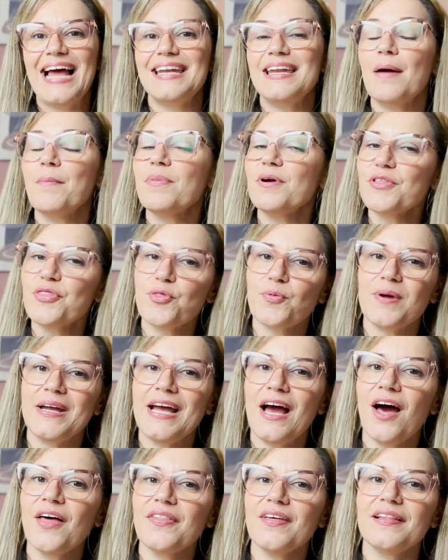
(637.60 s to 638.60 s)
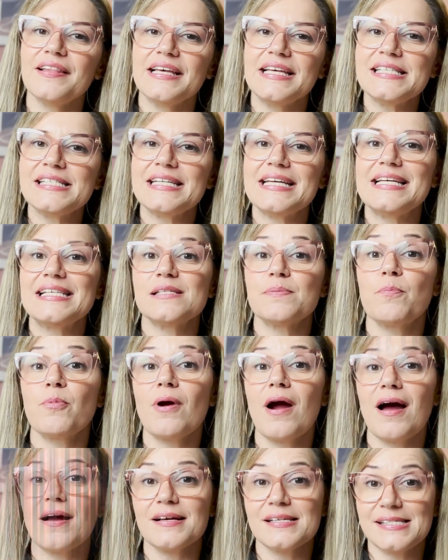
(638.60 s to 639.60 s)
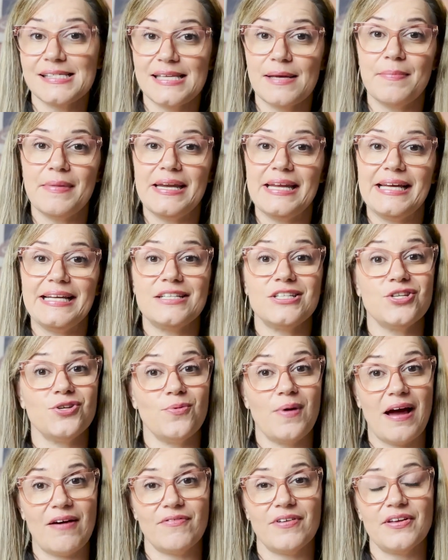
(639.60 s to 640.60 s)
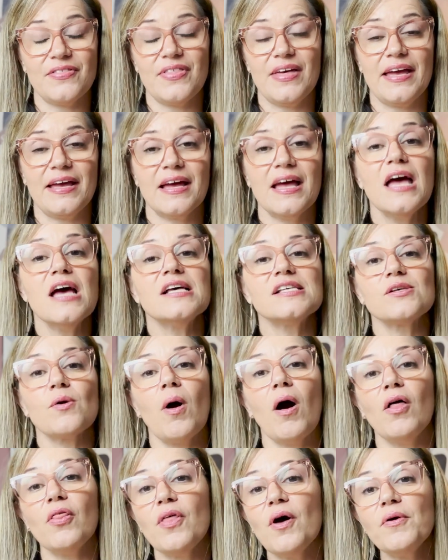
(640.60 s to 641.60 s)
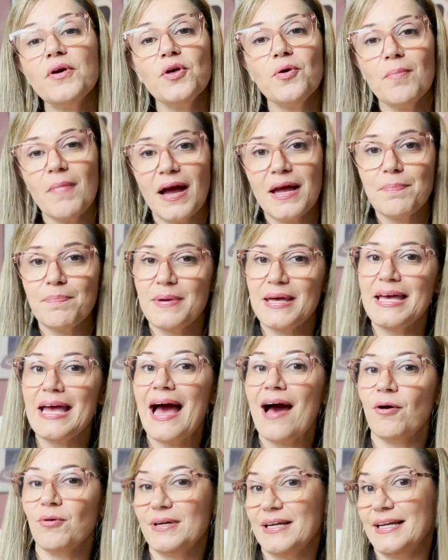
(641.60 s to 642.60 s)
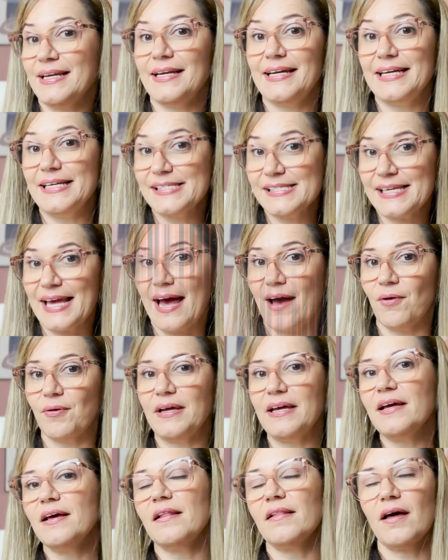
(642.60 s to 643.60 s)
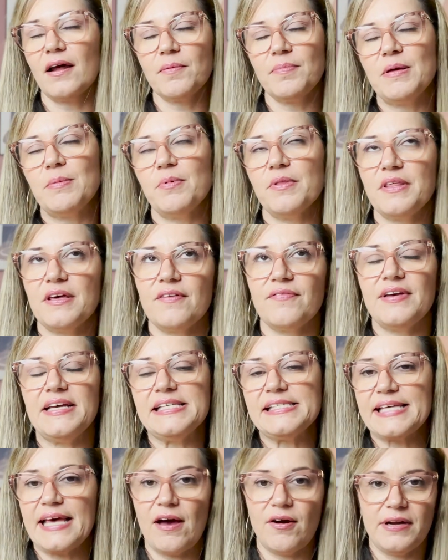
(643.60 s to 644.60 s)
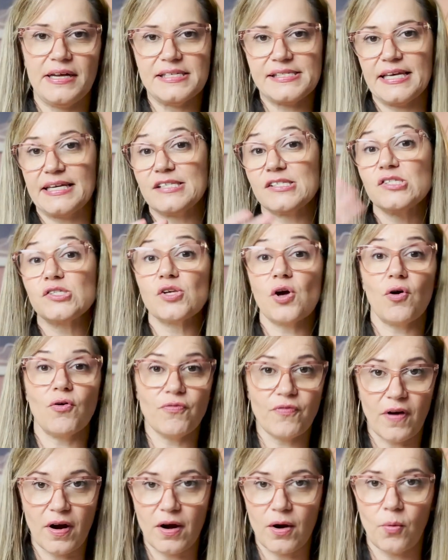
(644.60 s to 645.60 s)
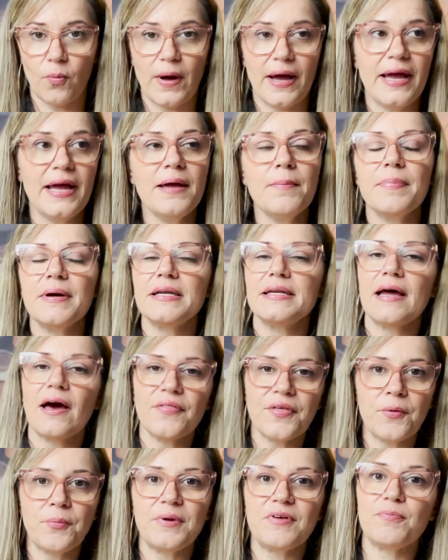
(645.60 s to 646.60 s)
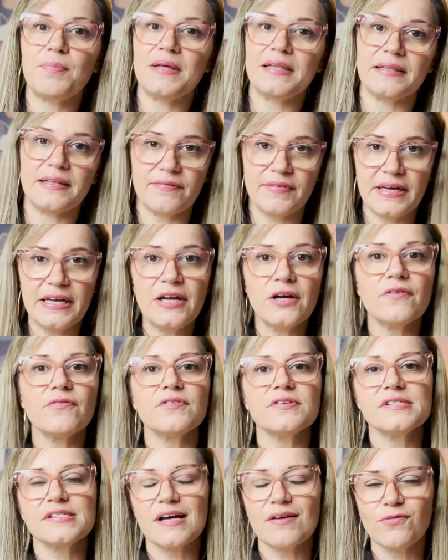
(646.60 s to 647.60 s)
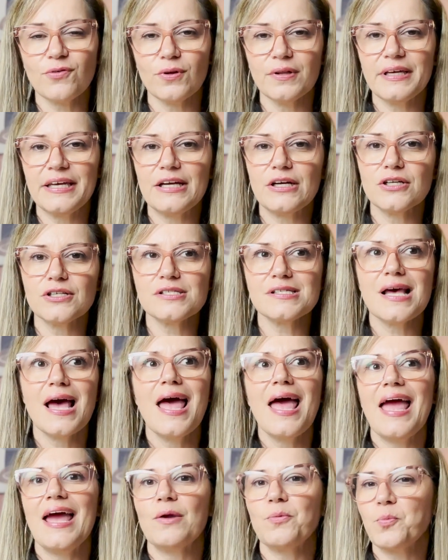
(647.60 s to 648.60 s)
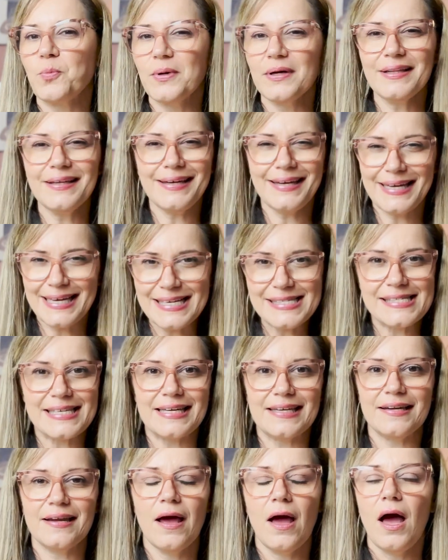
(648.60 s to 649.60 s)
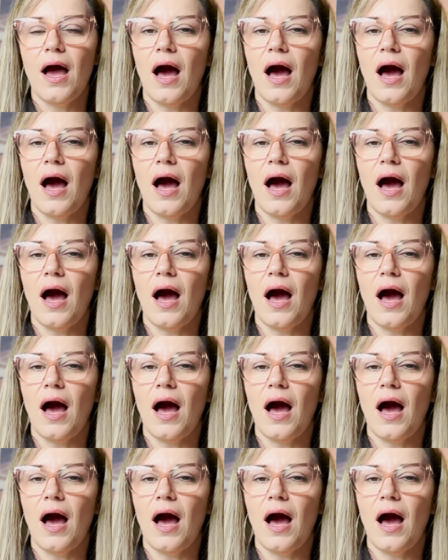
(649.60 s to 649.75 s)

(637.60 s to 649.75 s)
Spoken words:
Number 3 on the list is proximity to everything. So although you might be out in East County, a lot of people think of East County as like so far away, but now that we've been living here for several years, it really isn't.